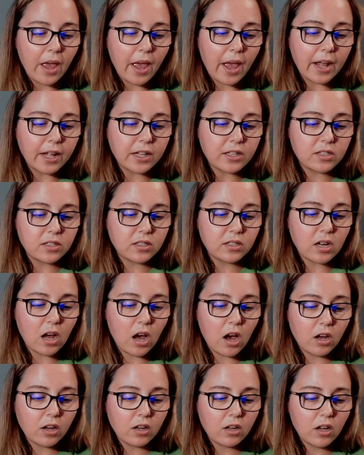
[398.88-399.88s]
Its
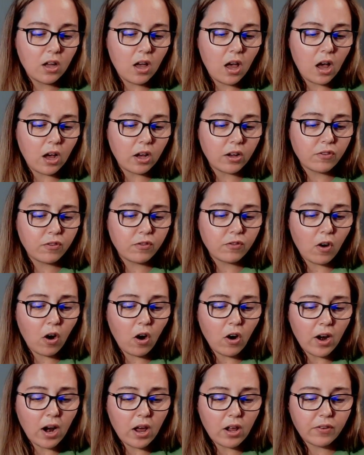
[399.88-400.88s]
tongue hung
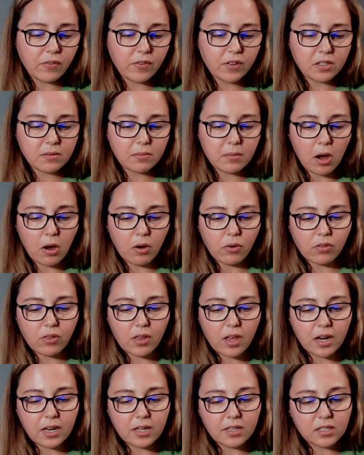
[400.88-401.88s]
far out of its mouth,
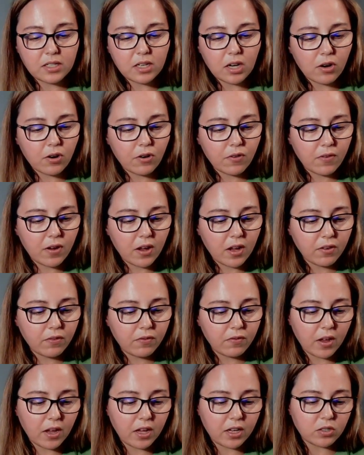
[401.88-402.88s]
and its terrifying
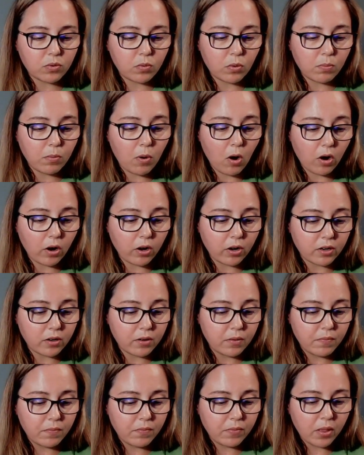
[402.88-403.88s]
fangs were barred.
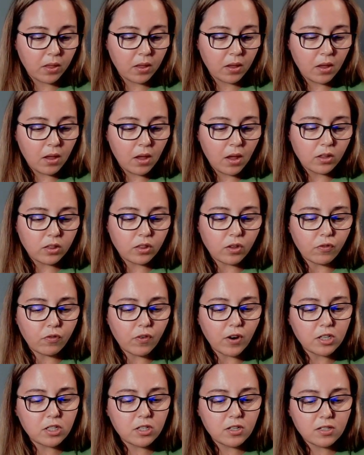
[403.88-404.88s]
The
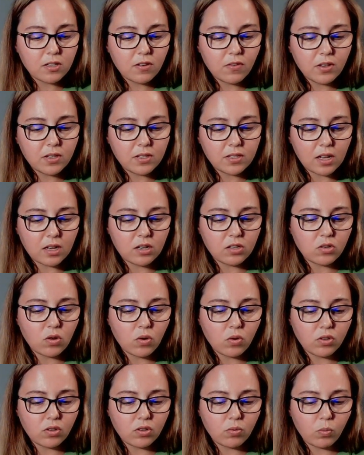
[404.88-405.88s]
freshness of the scent
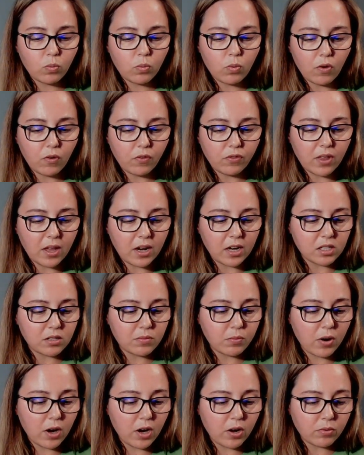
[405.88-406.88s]
told the wolf that its
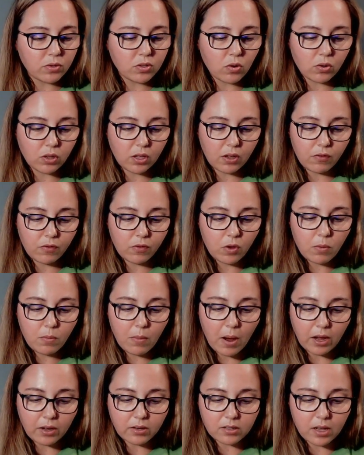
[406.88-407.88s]
prey was only a few
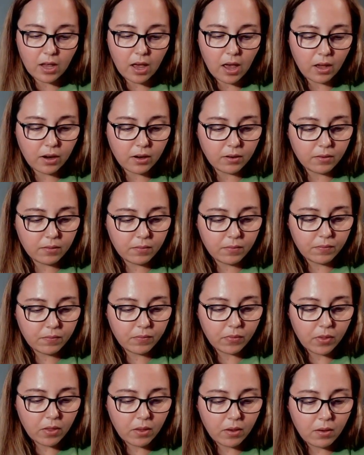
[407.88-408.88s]
miles ahead.
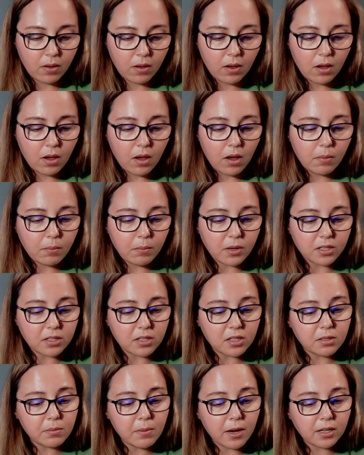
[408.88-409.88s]
But
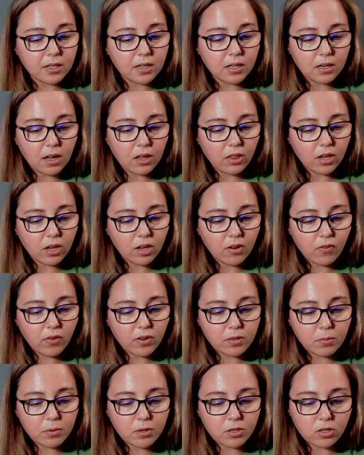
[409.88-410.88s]
suspecting nothing of his
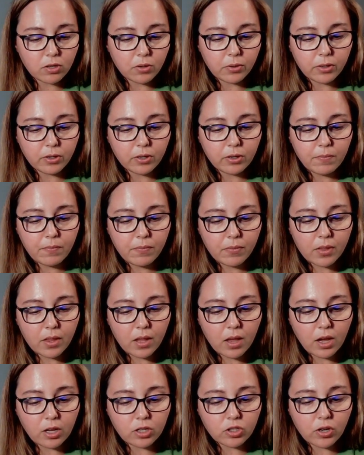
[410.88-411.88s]
pursuer,
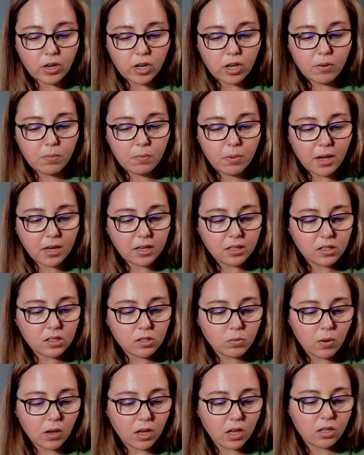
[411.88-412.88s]
Atreyu picked his
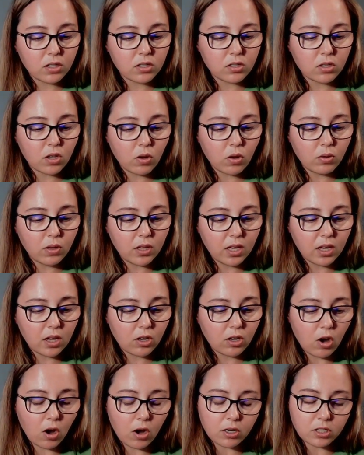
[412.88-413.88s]
way slowly and
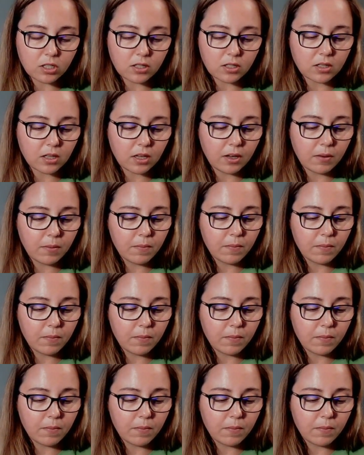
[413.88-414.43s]
cautiously.